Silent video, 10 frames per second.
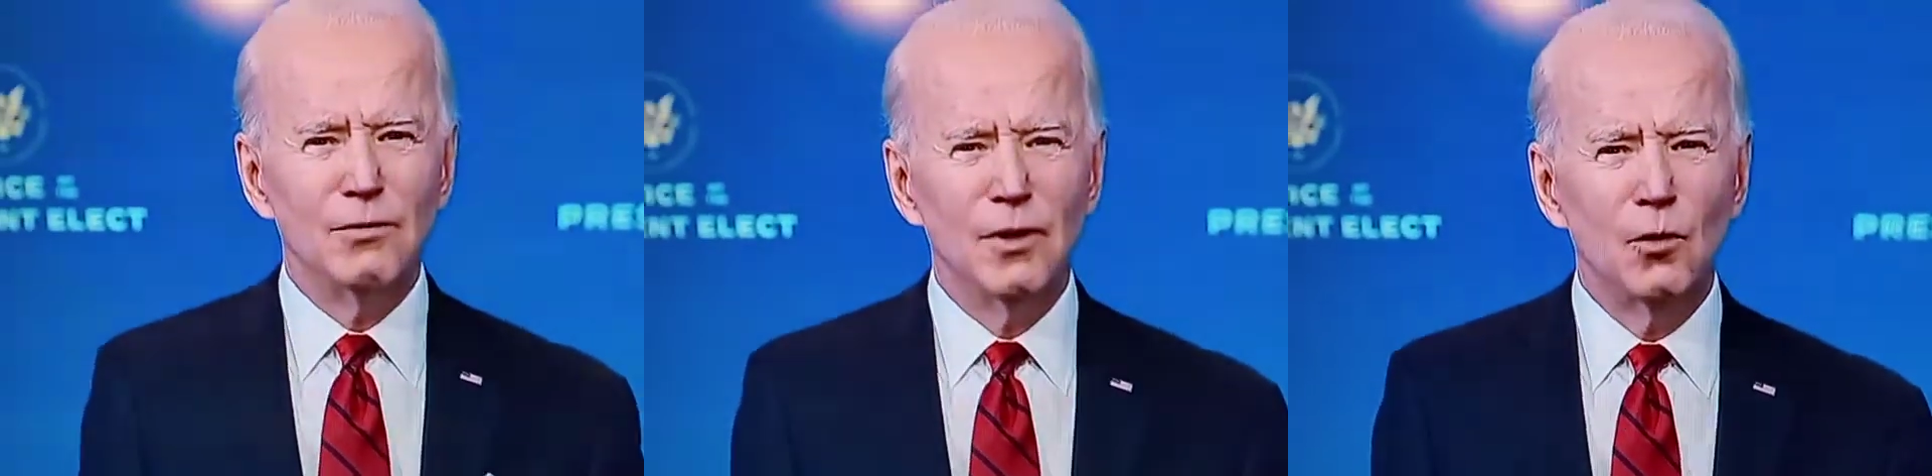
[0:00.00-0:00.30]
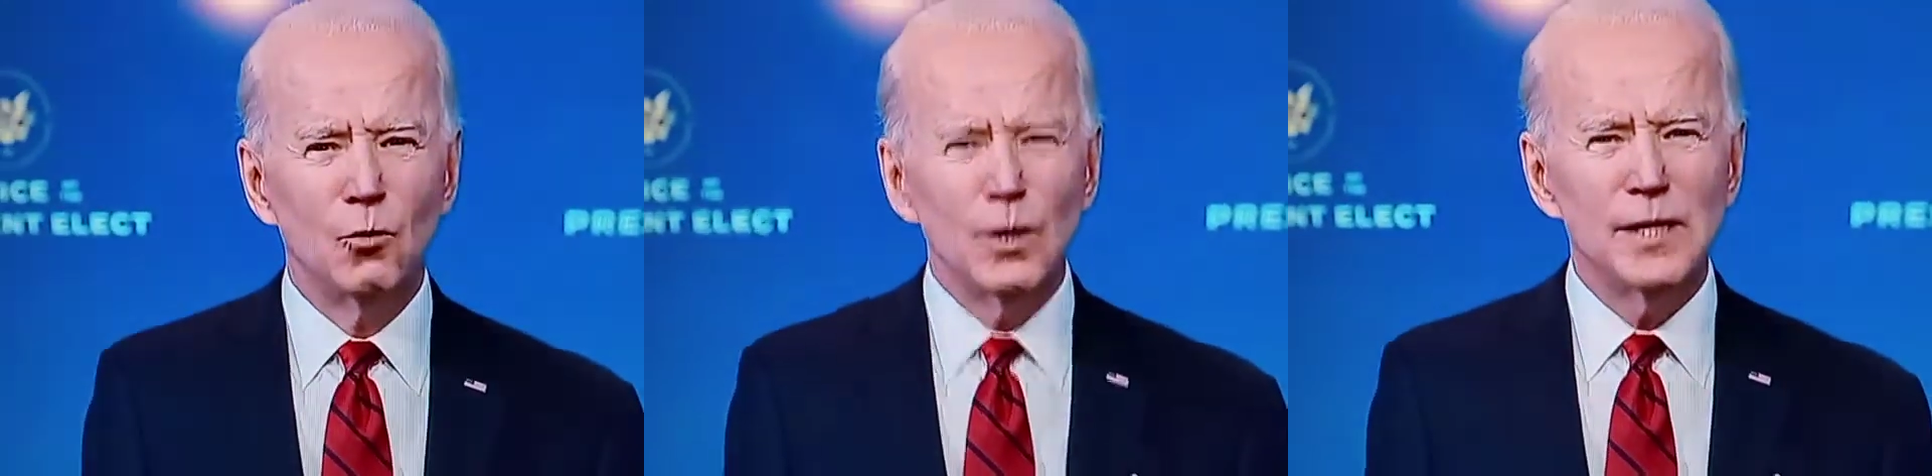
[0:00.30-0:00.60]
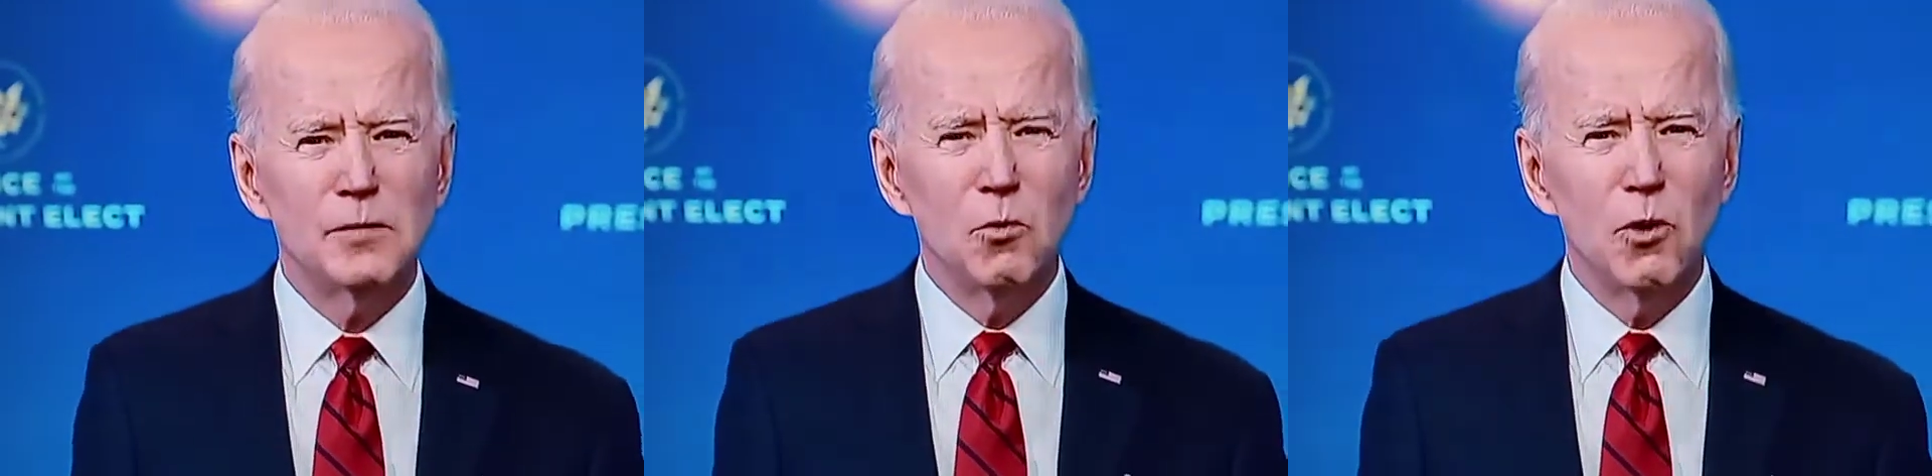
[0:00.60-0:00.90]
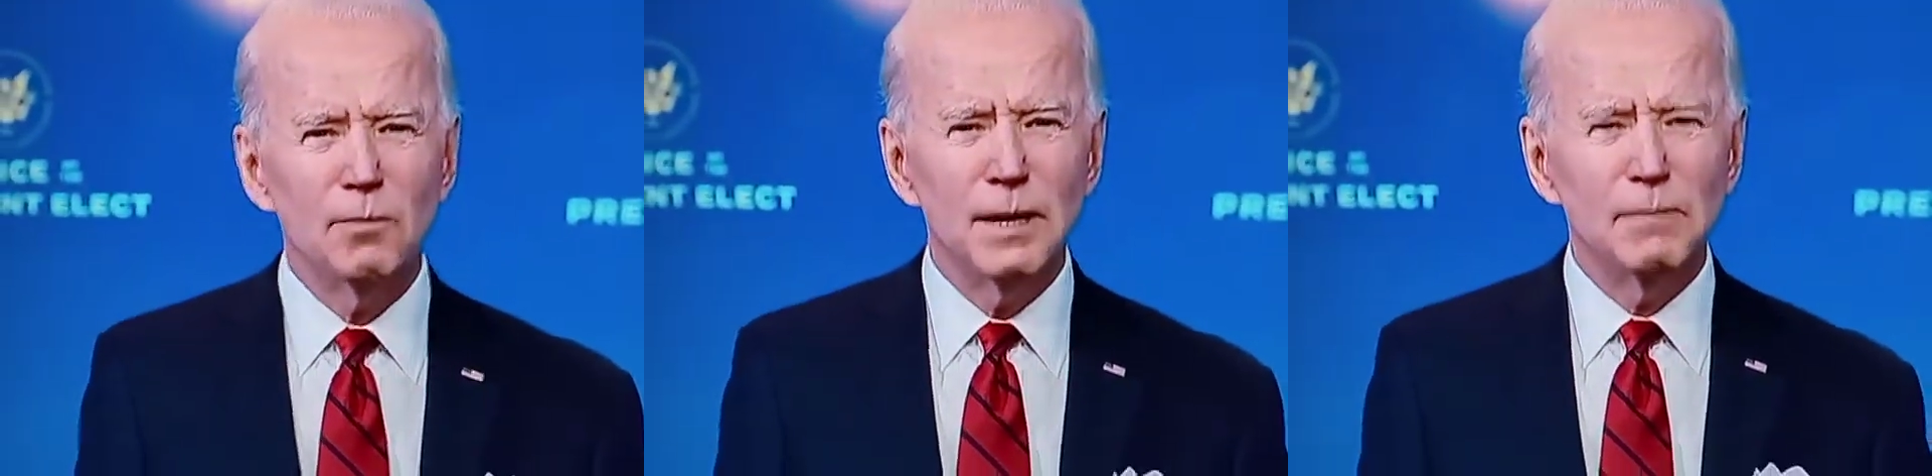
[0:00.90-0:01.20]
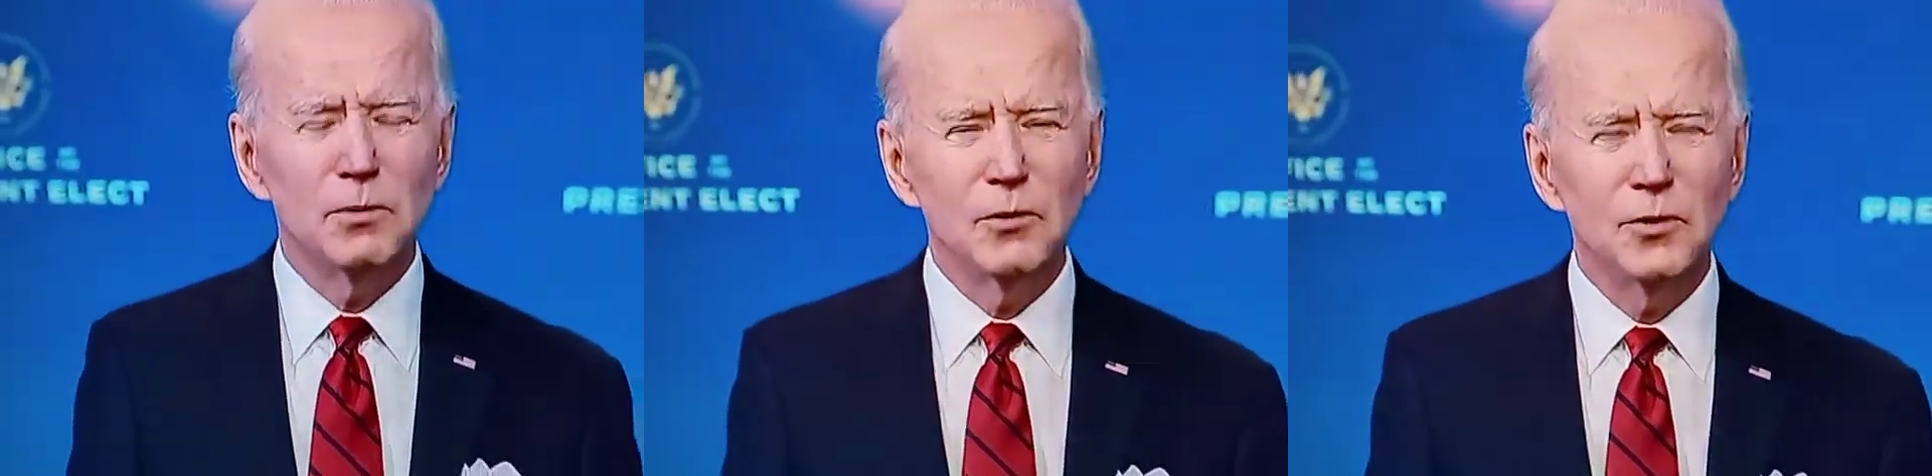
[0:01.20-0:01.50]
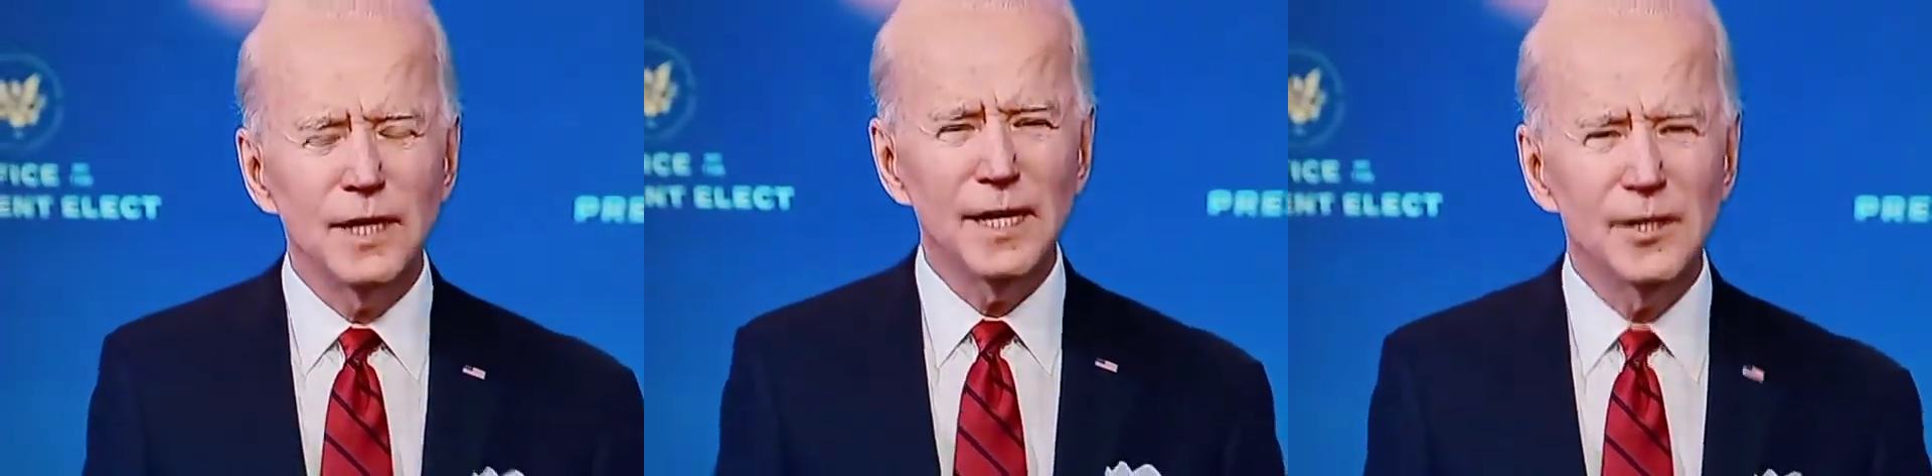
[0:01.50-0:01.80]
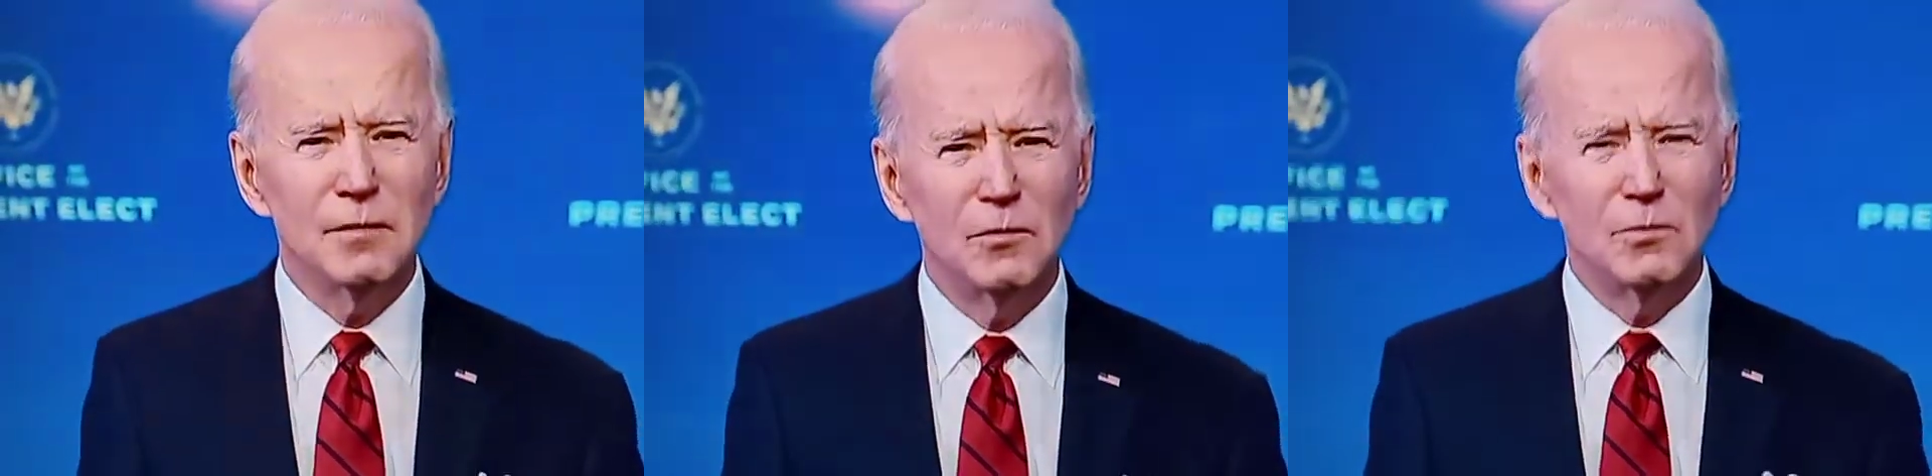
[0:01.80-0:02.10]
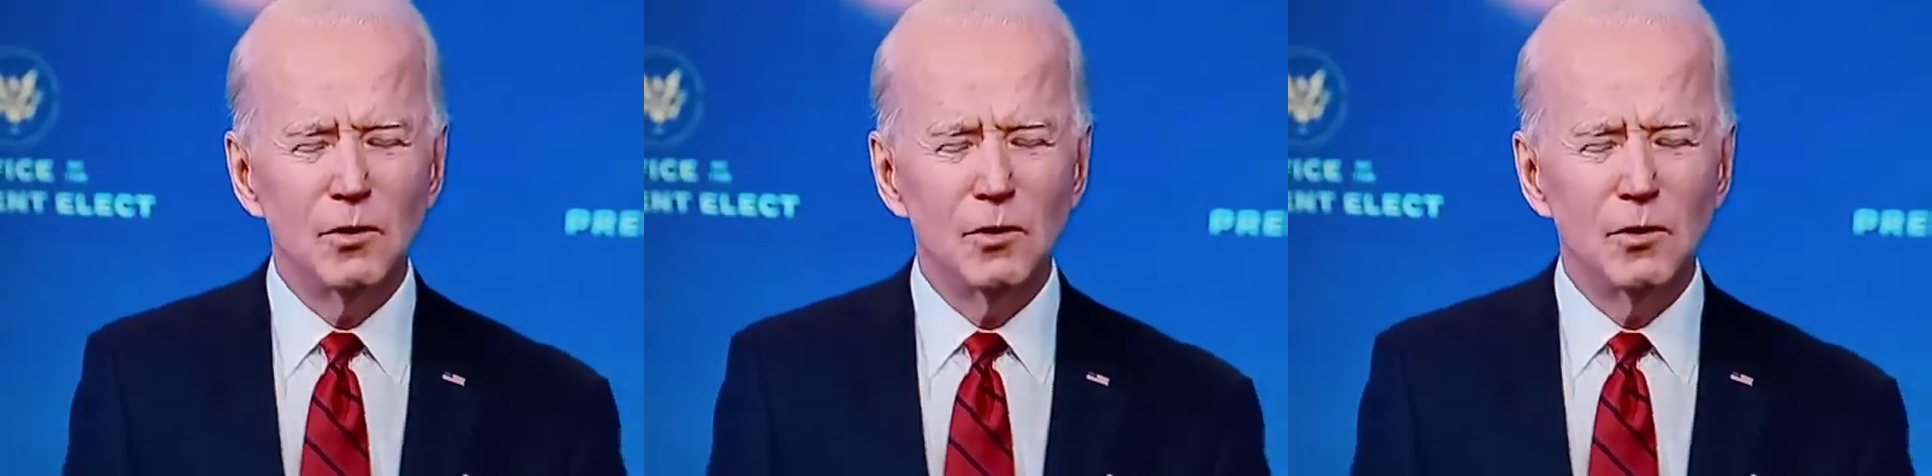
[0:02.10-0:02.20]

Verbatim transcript: We'll reach more people who need them.